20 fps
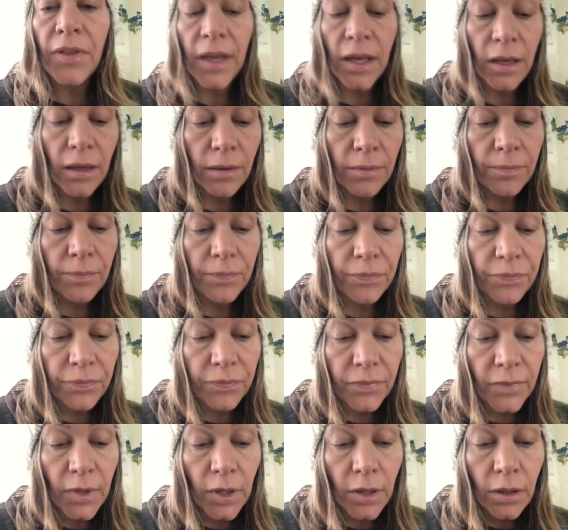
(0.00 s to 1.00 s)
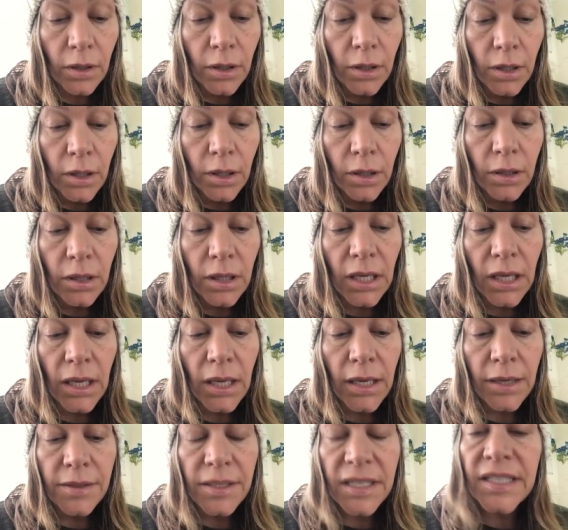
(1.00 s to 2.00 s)
the
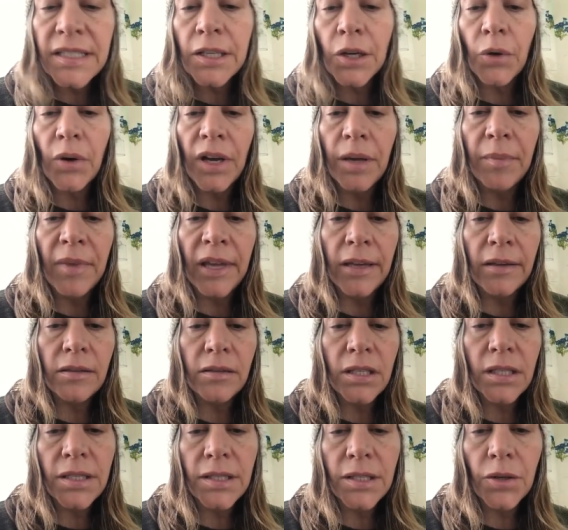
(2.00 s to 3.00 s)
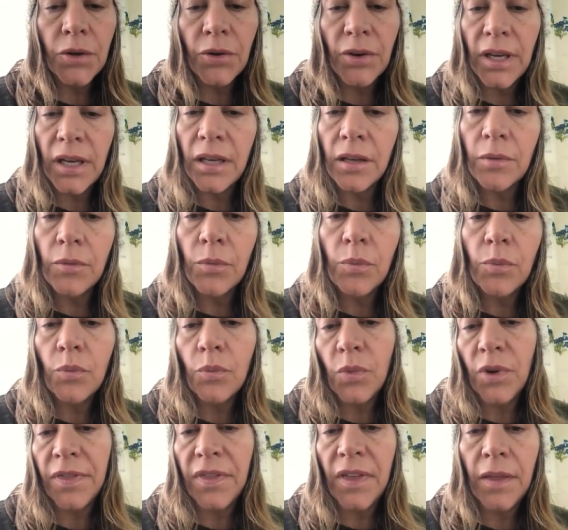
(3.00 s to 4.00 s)
disagreeing
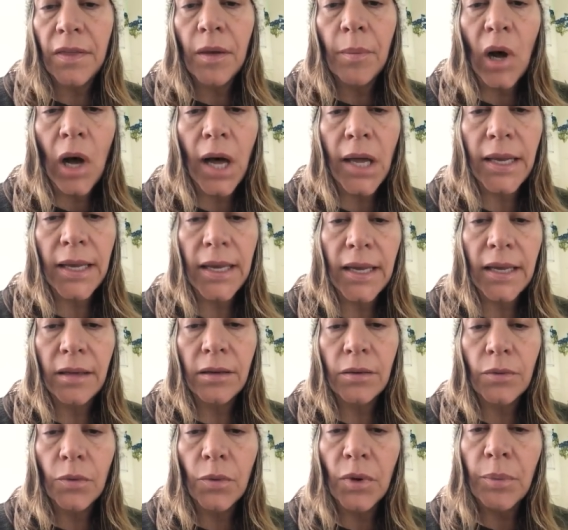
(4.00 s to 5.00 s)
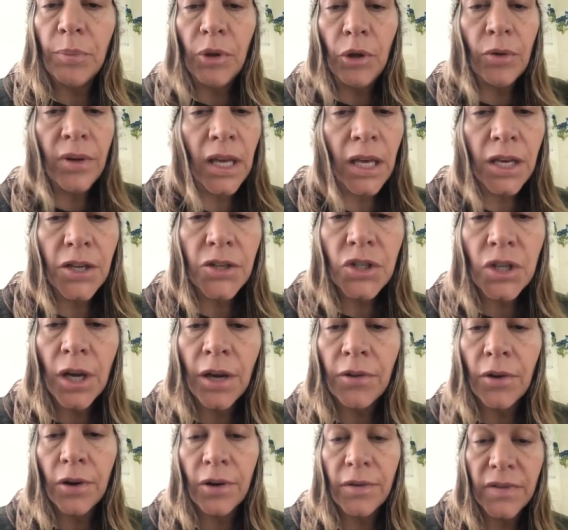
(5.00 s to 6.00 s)
within the body and rebuking each
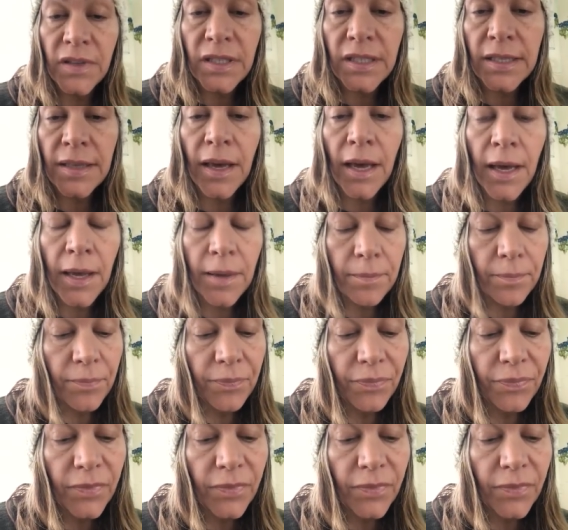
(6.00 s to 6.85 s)
other and this and that.